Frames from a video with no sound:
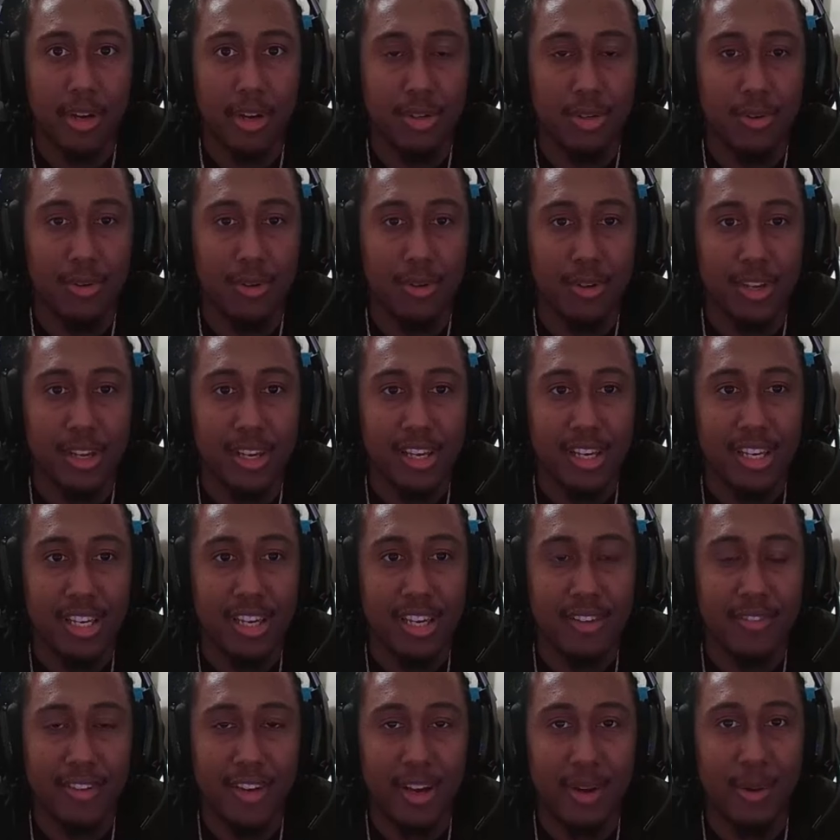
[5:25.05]
So
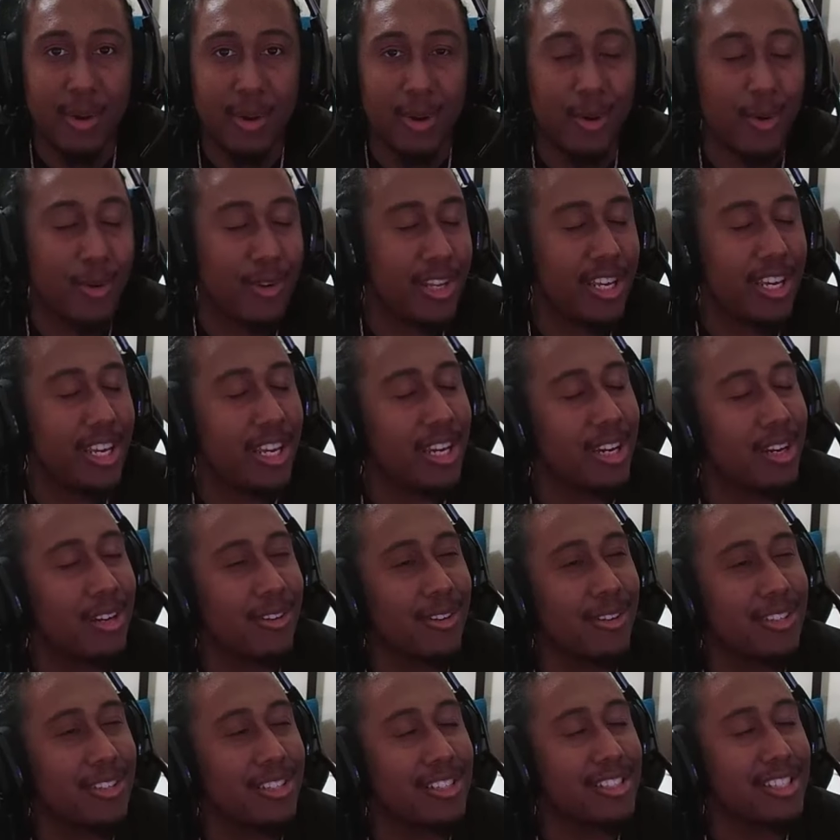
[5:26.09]
if y'all are only
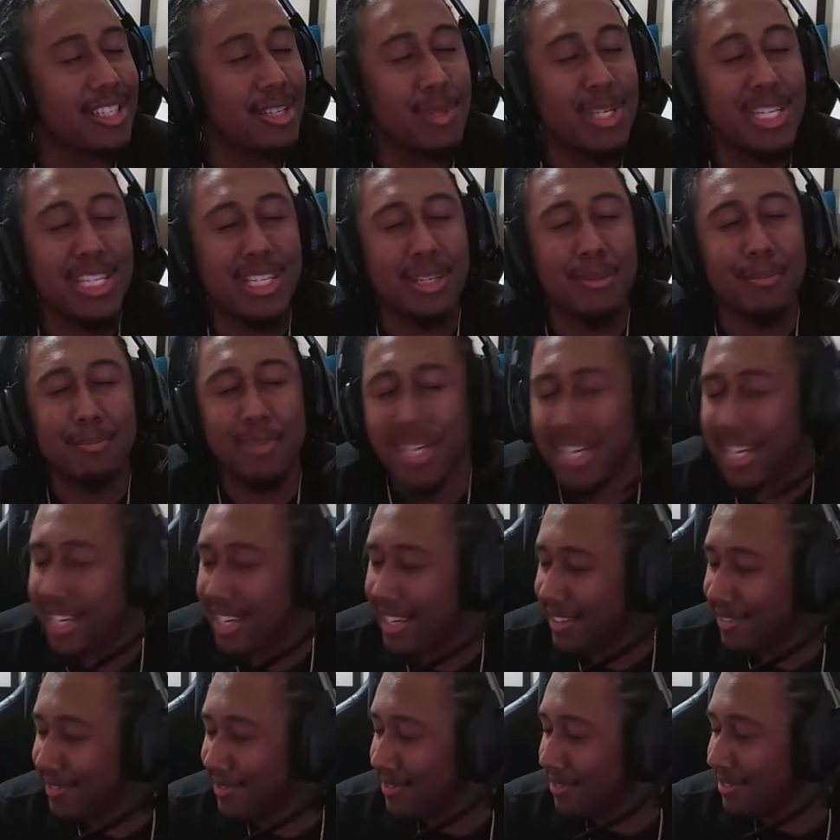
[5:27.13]
here to see me
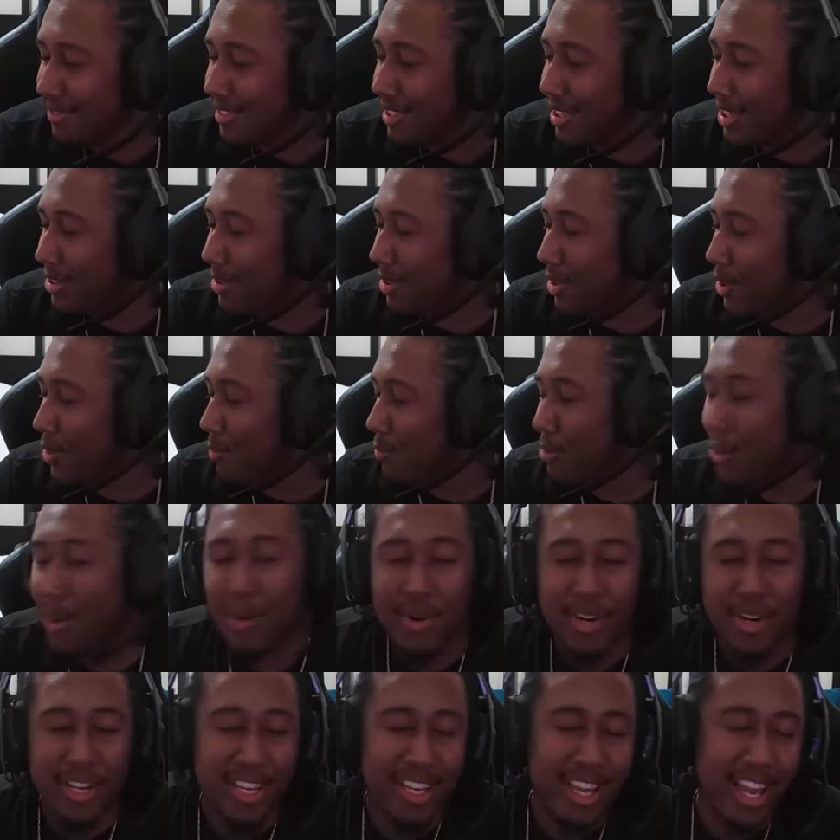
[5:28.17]
compete, you know, go
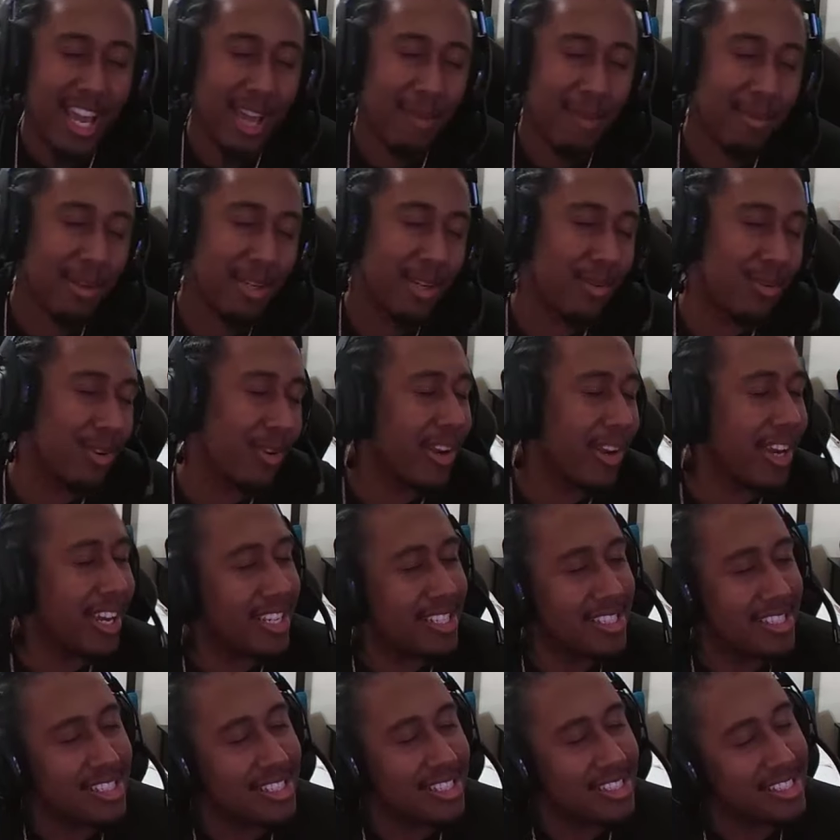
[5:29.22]
pro in a game and go
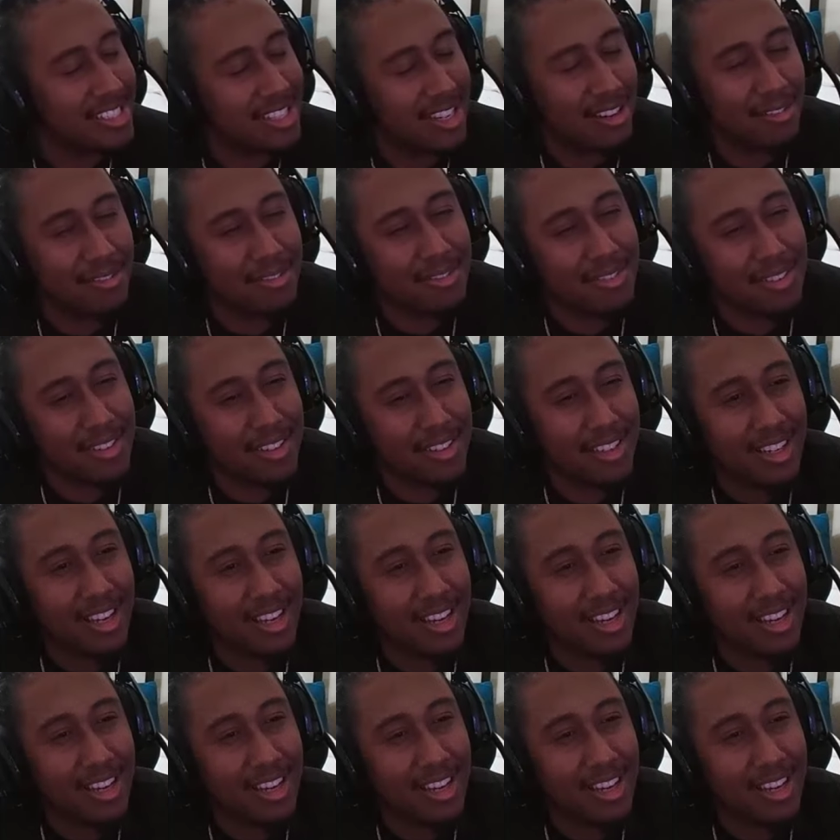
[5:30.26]
crazy and stuff,